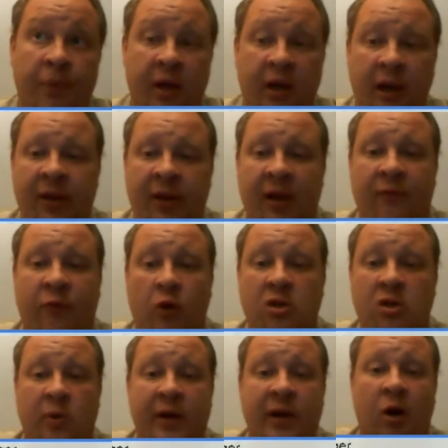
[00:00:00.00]
And then, of
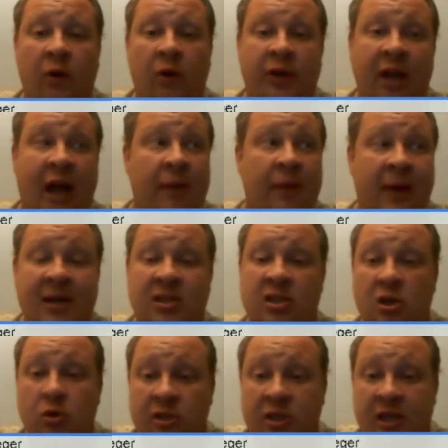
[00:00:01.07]
course, we know with the iPass
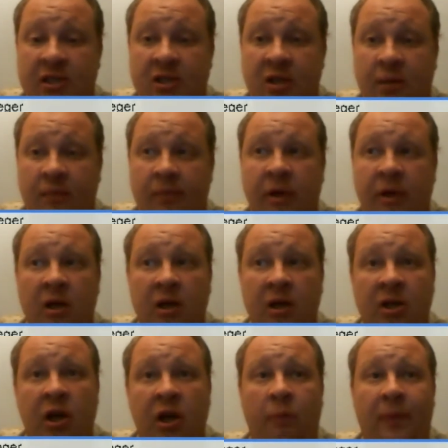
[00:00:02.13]
2 system,
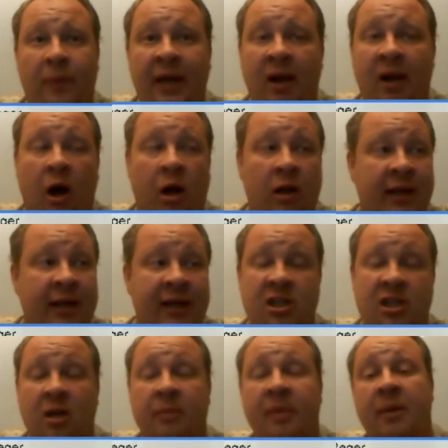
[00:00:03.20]
you know, being all in is
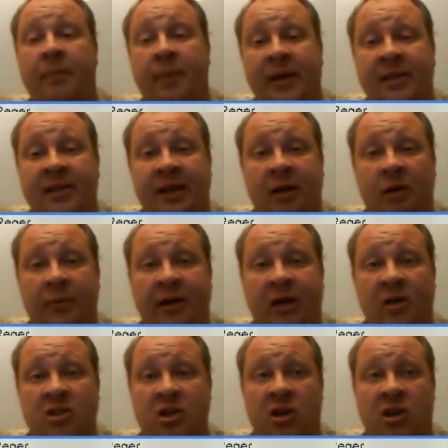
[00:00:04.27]
going to be a big deal
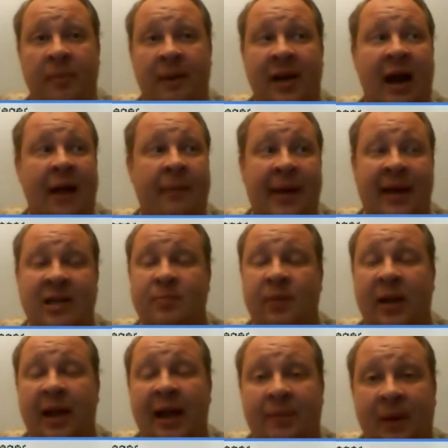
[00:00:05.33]
because you're going to be an iPass
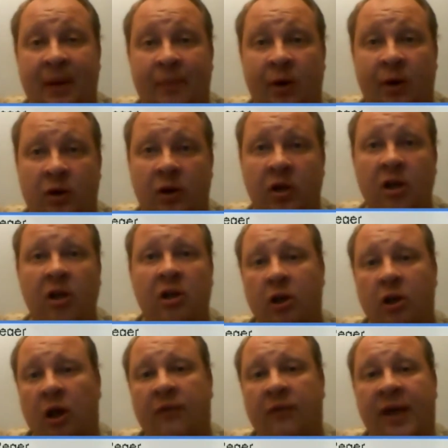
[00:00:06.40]
Black member.
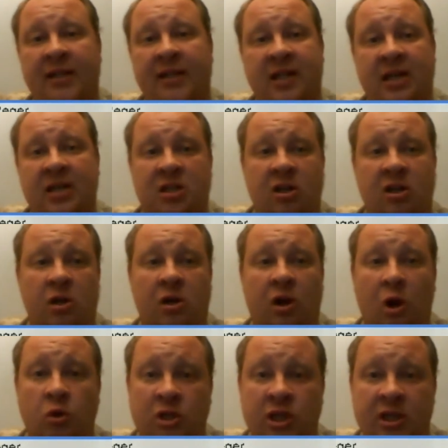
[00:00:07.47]
You'll have access to their
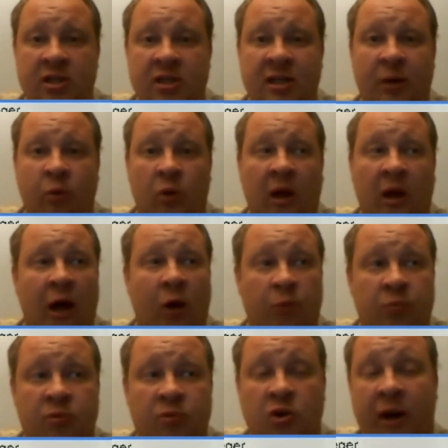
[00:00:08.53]
coaches that will help
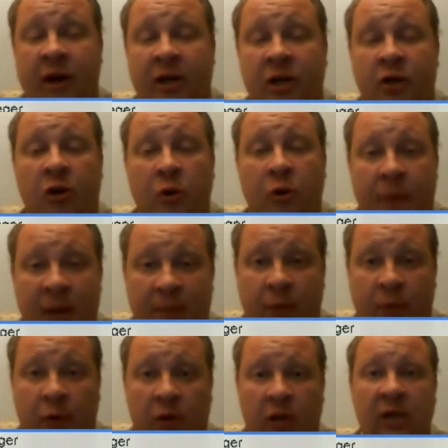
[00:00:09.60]
train your new
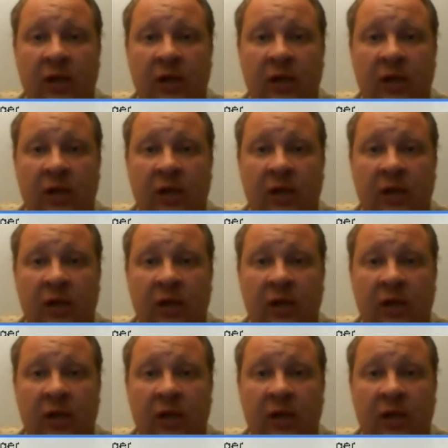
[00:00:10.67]
people.